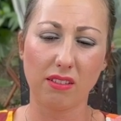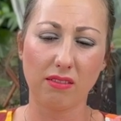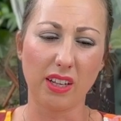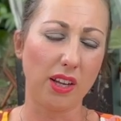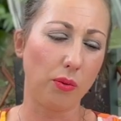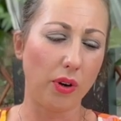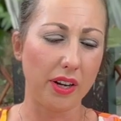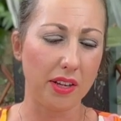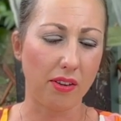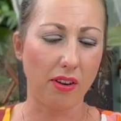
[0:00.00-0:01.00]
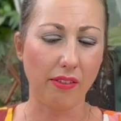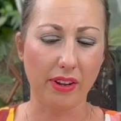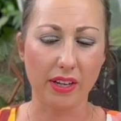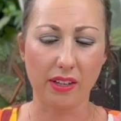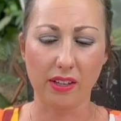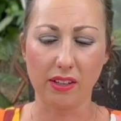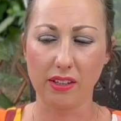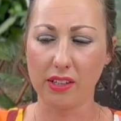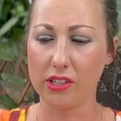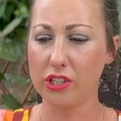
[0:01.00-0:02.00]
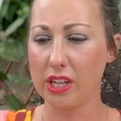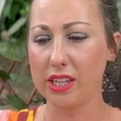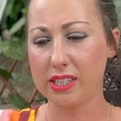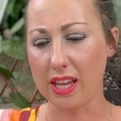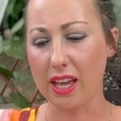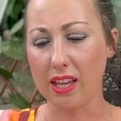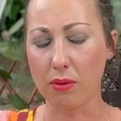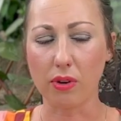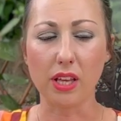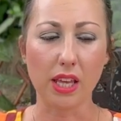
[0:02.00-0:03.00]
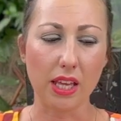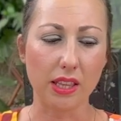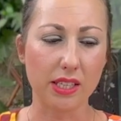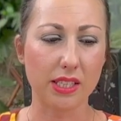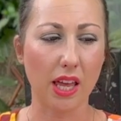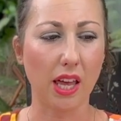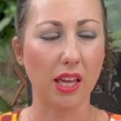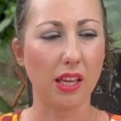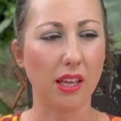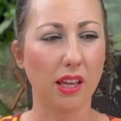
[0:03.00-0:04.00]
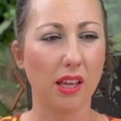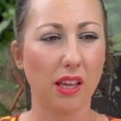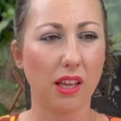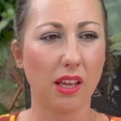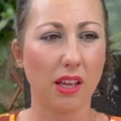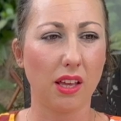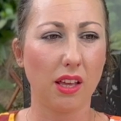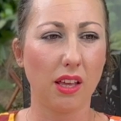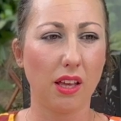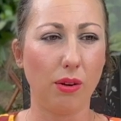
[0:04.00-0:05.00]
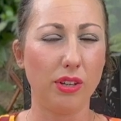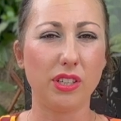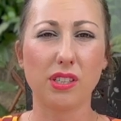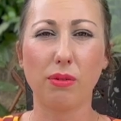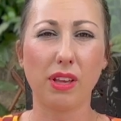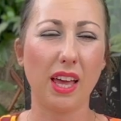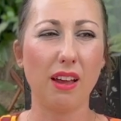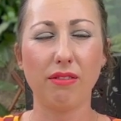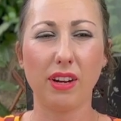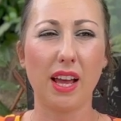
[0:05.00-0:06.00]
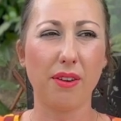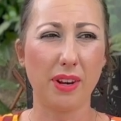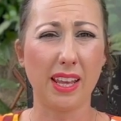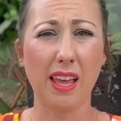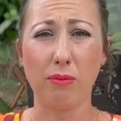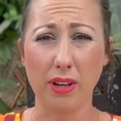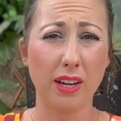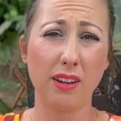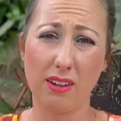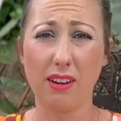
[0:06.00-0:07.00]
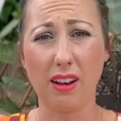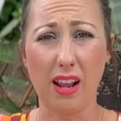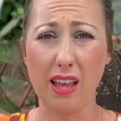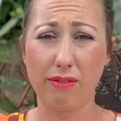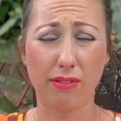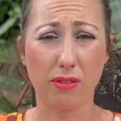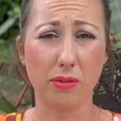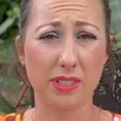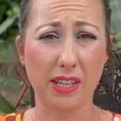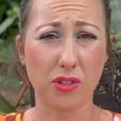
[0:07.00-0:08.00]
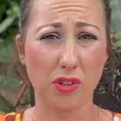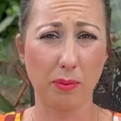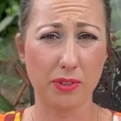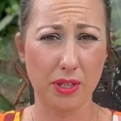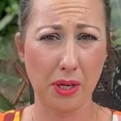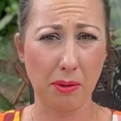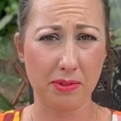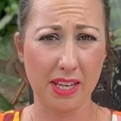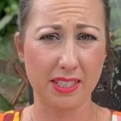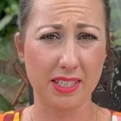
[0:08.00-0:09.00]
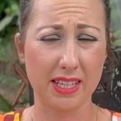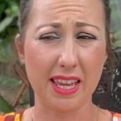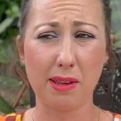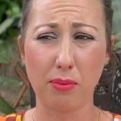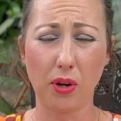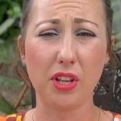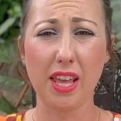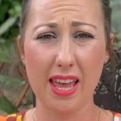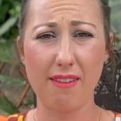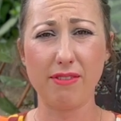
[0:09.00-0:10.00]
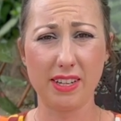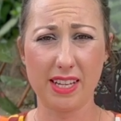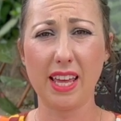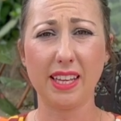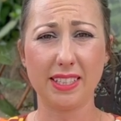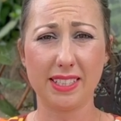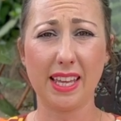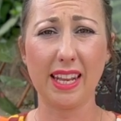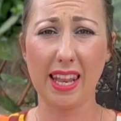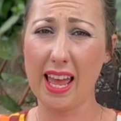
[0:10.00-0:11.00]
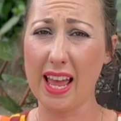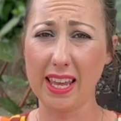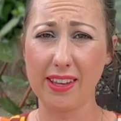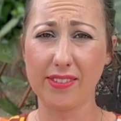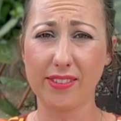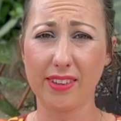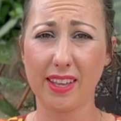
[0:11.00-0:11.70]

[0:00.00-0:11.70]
I don't want it, or I've had a shit day, I want to eat this cake, which is okay every now and again when life throws extreme circumstances at you. But on your everyday, today life,